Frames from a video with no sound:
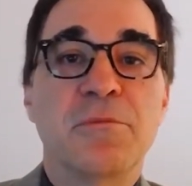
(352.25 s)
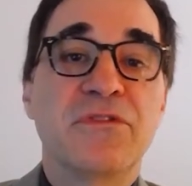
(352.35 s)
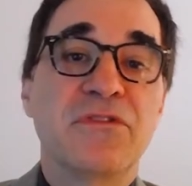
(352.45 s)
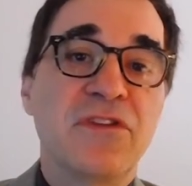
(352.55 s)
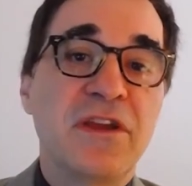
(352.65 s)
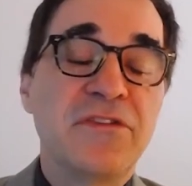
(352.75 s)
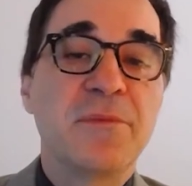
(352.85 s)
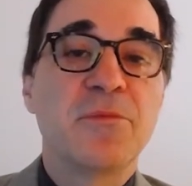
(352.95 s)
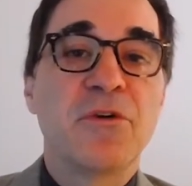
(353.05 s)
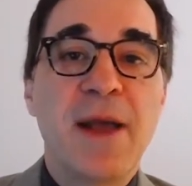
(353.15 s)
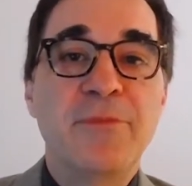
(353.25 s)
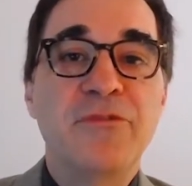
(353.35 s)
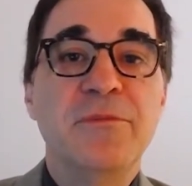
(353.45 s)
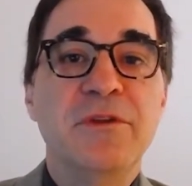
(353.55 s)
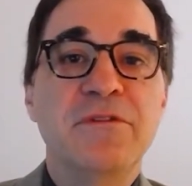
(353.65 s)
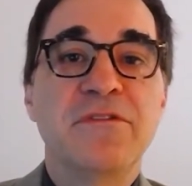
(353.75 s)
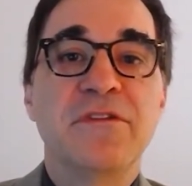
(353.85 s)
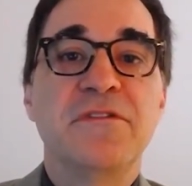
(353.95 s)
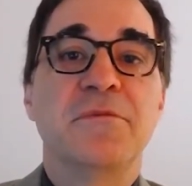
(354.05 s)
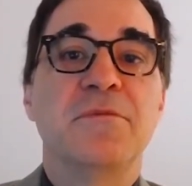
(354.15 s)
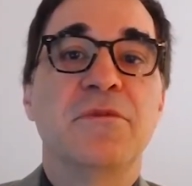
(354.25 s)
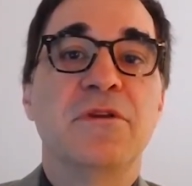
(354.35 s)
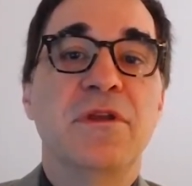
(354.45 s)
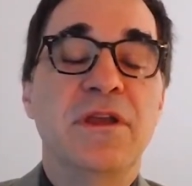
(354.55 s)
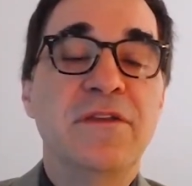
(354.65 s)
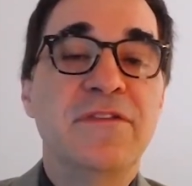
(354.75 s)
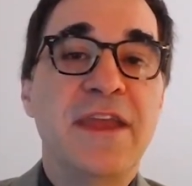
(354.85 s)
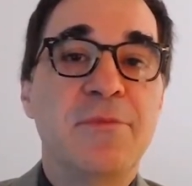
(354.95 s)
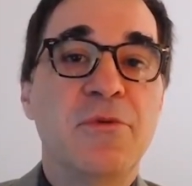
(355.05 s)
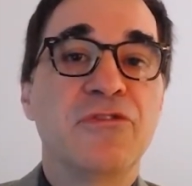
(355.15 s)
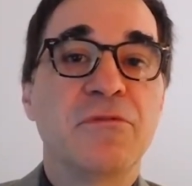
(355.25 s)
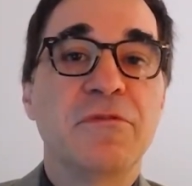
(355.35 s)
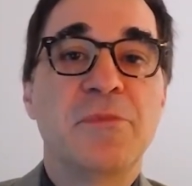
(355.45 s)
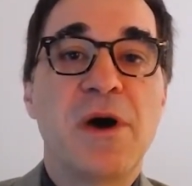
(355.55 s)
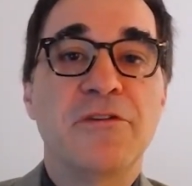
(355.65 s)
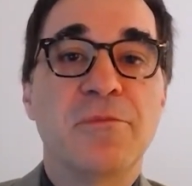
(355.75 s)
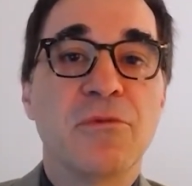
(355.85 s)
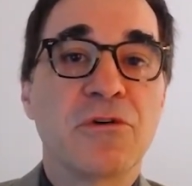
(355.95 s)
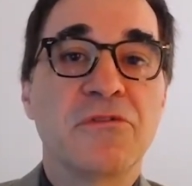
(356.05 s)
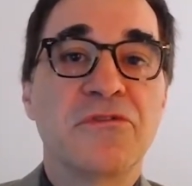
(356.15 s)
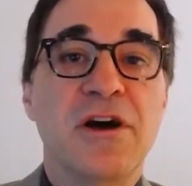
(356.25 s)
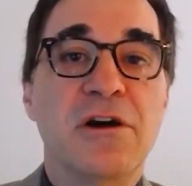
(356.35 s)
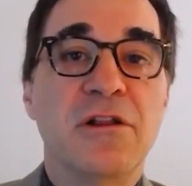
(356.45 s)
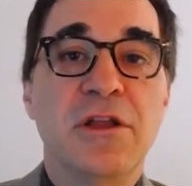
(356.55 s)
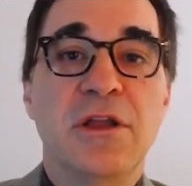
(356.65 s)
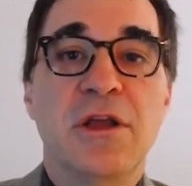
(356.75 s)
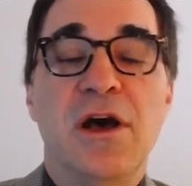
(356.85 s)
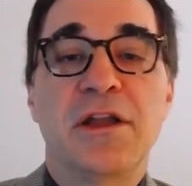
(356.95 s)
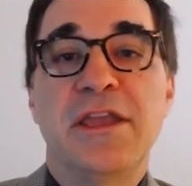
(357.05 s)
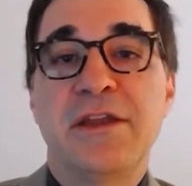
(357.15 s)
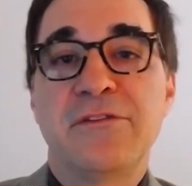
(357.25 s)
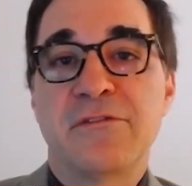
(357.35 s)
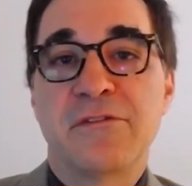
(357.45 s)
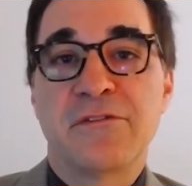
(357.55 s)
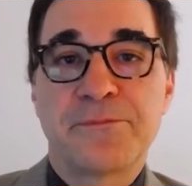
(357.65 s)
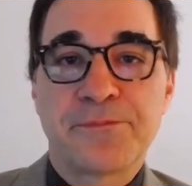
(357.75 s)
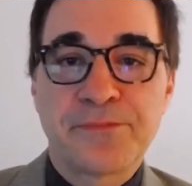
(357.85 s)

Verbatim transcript: but suggest that perhaps the immune system is able to respond to Merkel cell cancers.